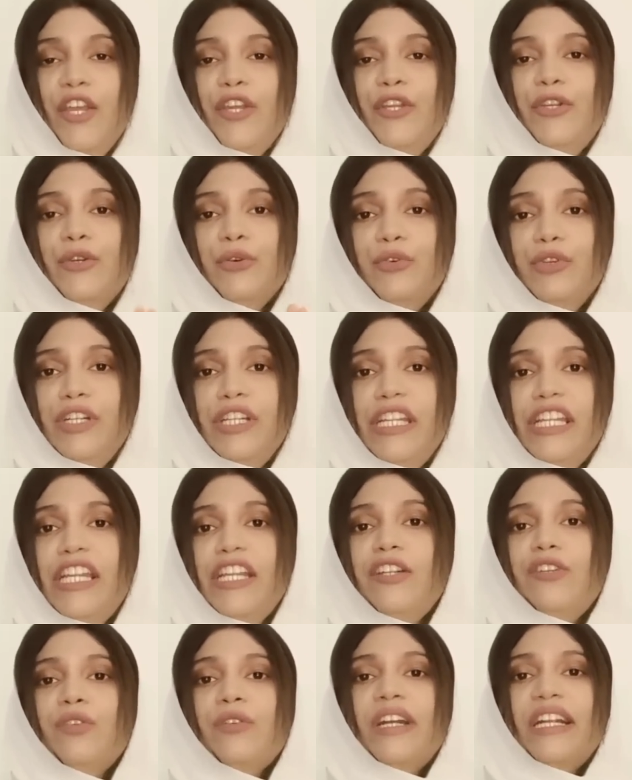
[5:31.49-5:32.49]
you
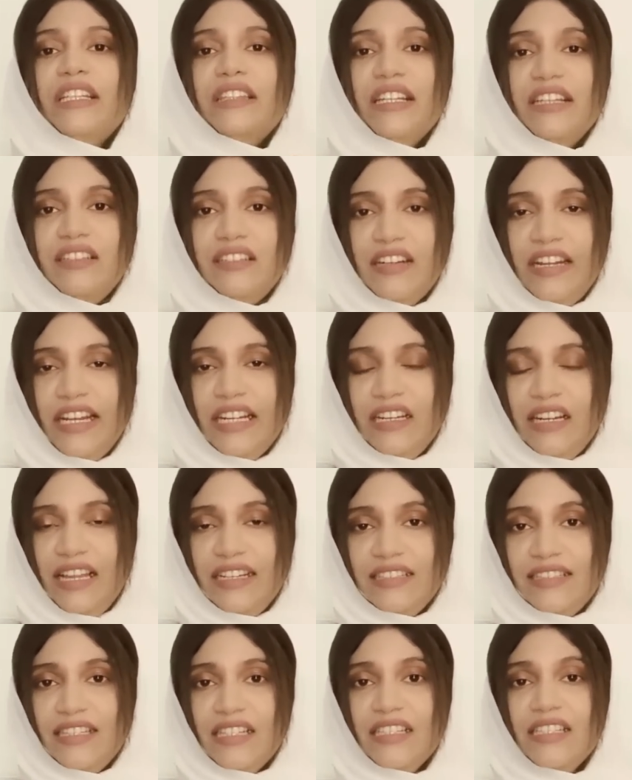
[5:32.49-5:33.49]
need to get the trade
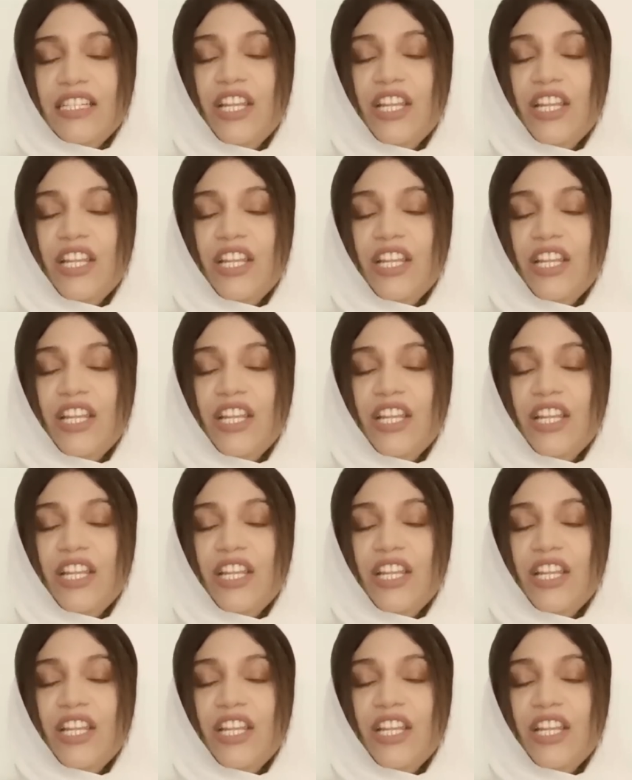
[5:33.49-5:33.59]
license.